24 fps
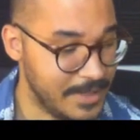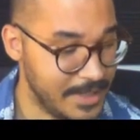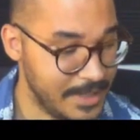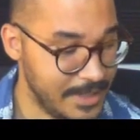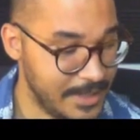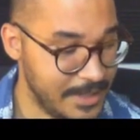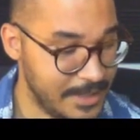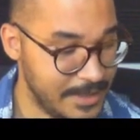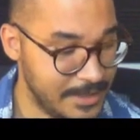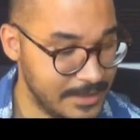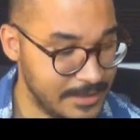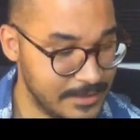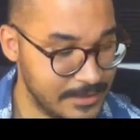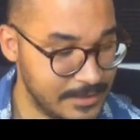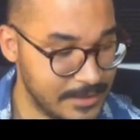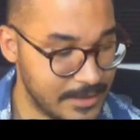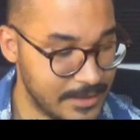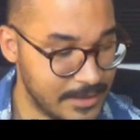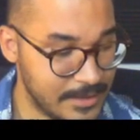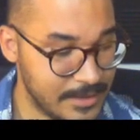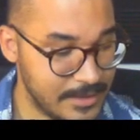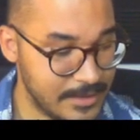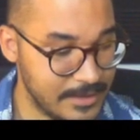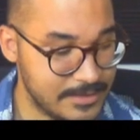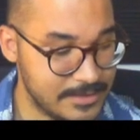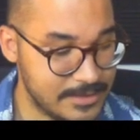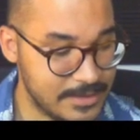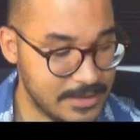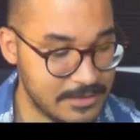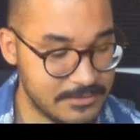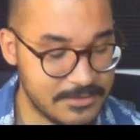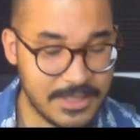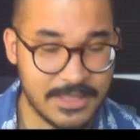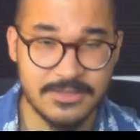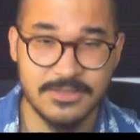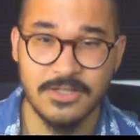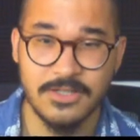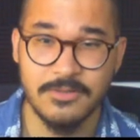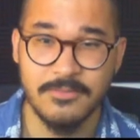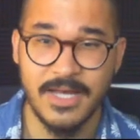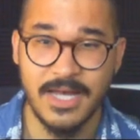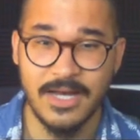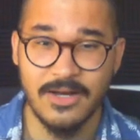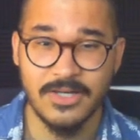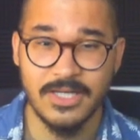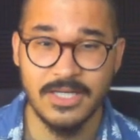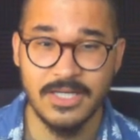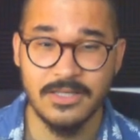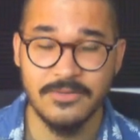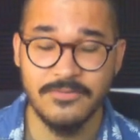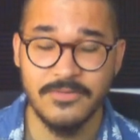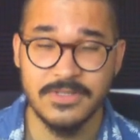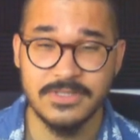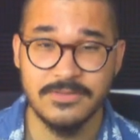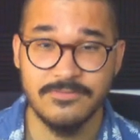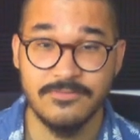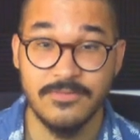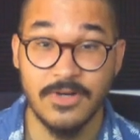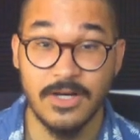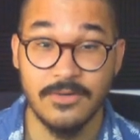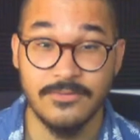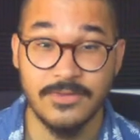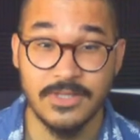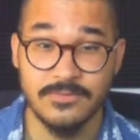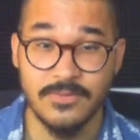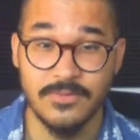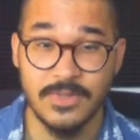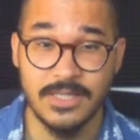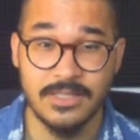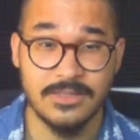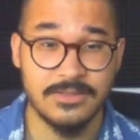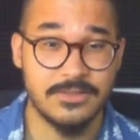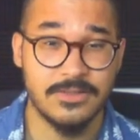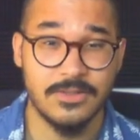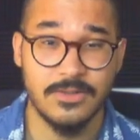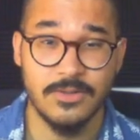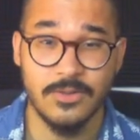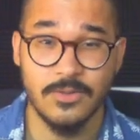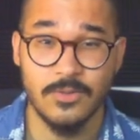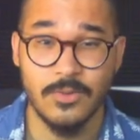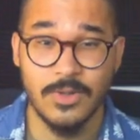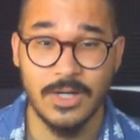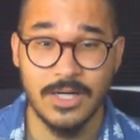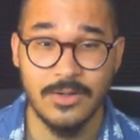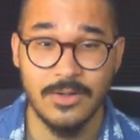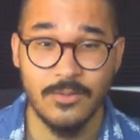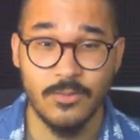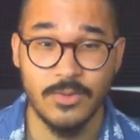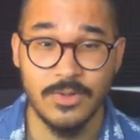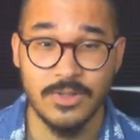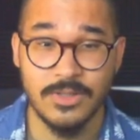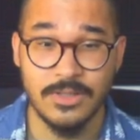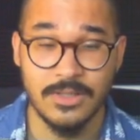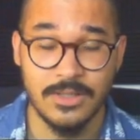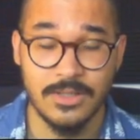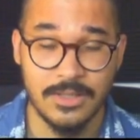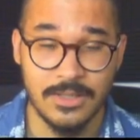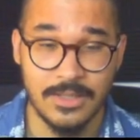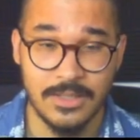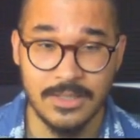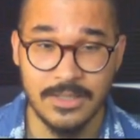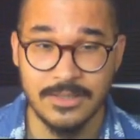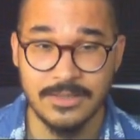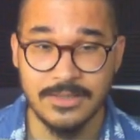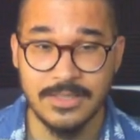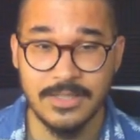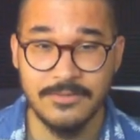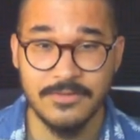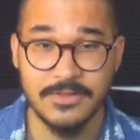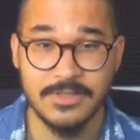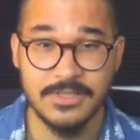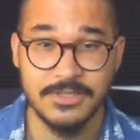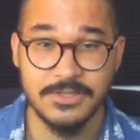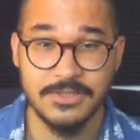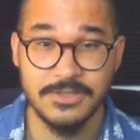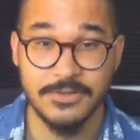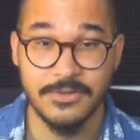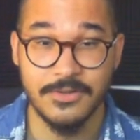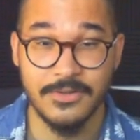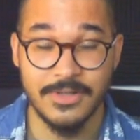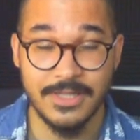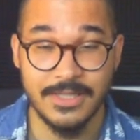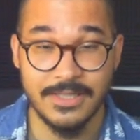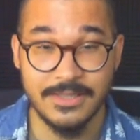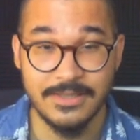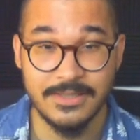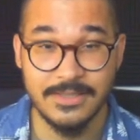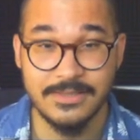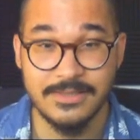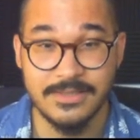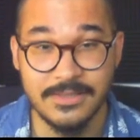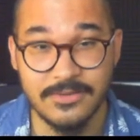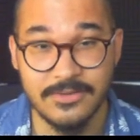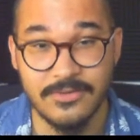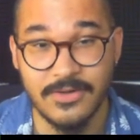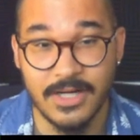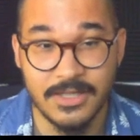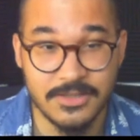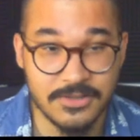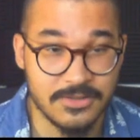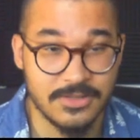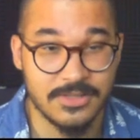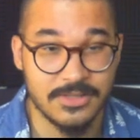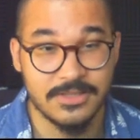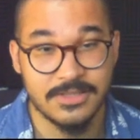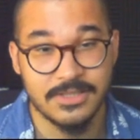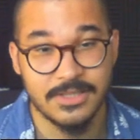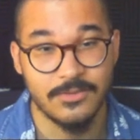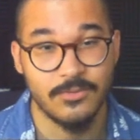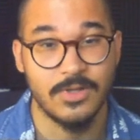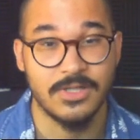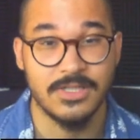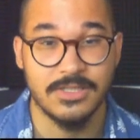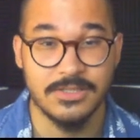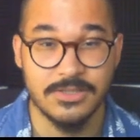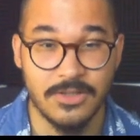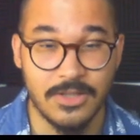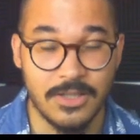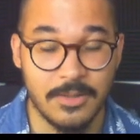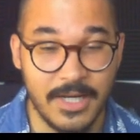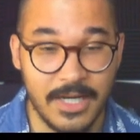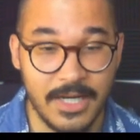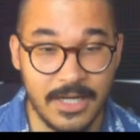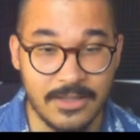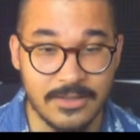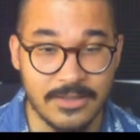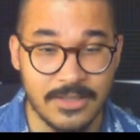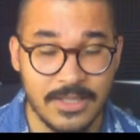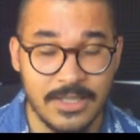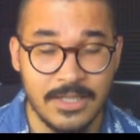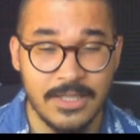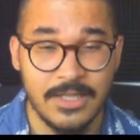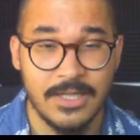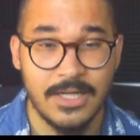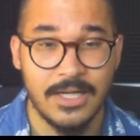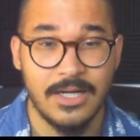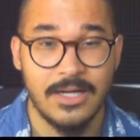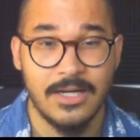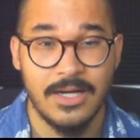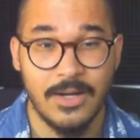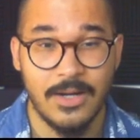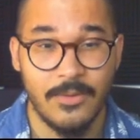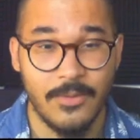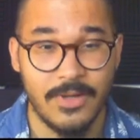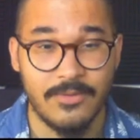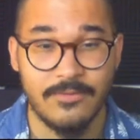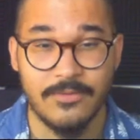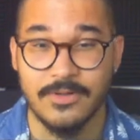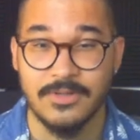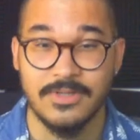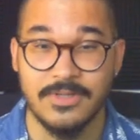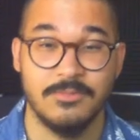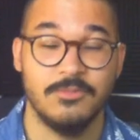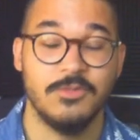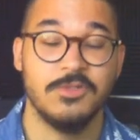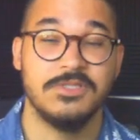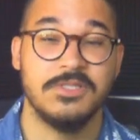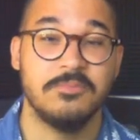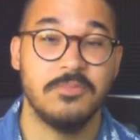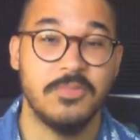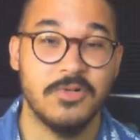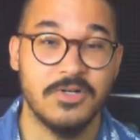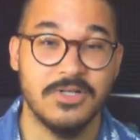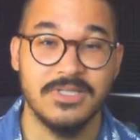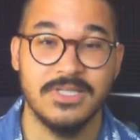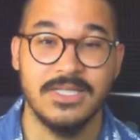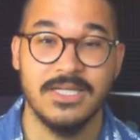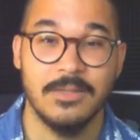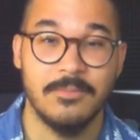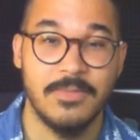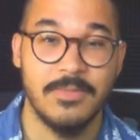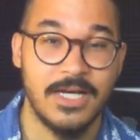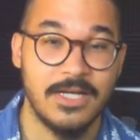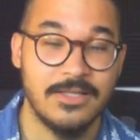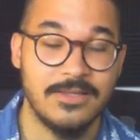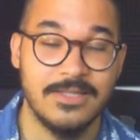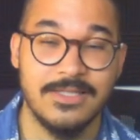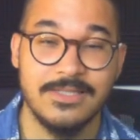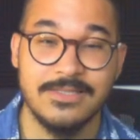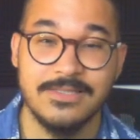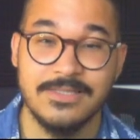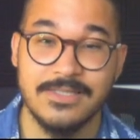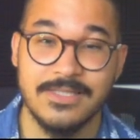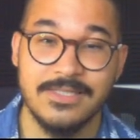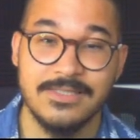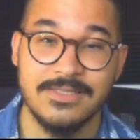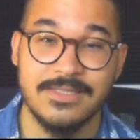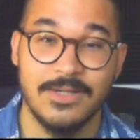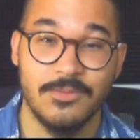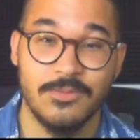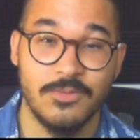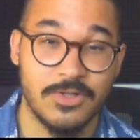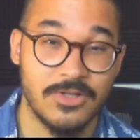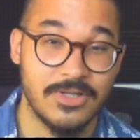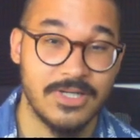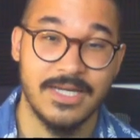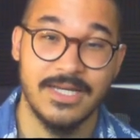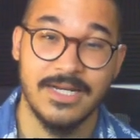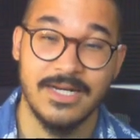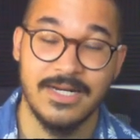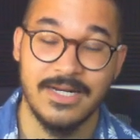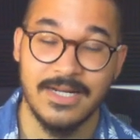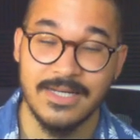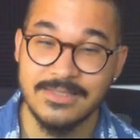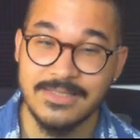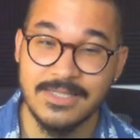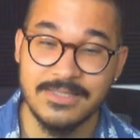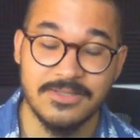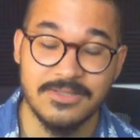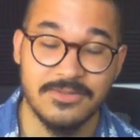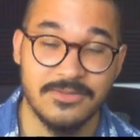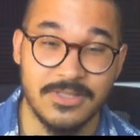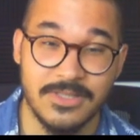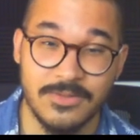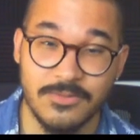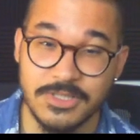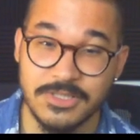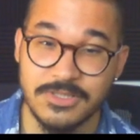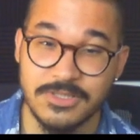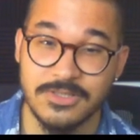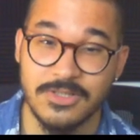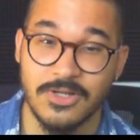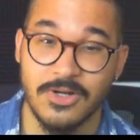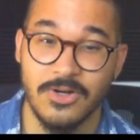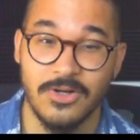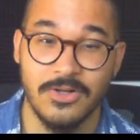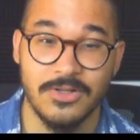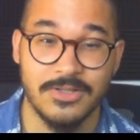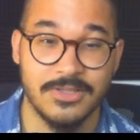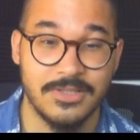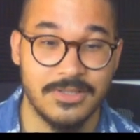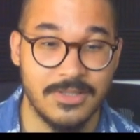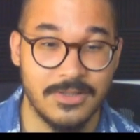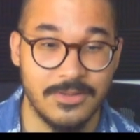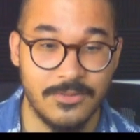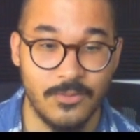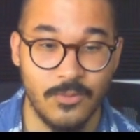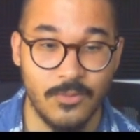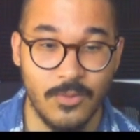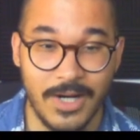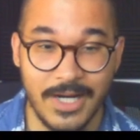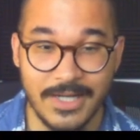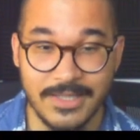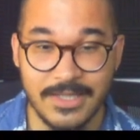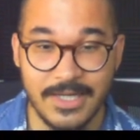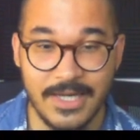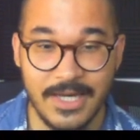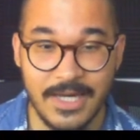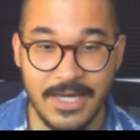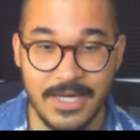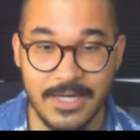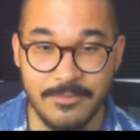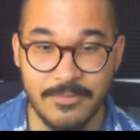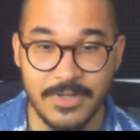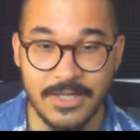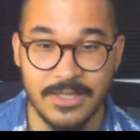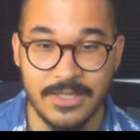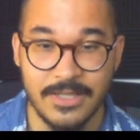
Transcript: And it seems that somehow Kilf is involved as well, so we'll definitely enjoy this interaction and see what it's all about. However, the most important thing about this is that we're going to get an accessory, which is called the White Cape.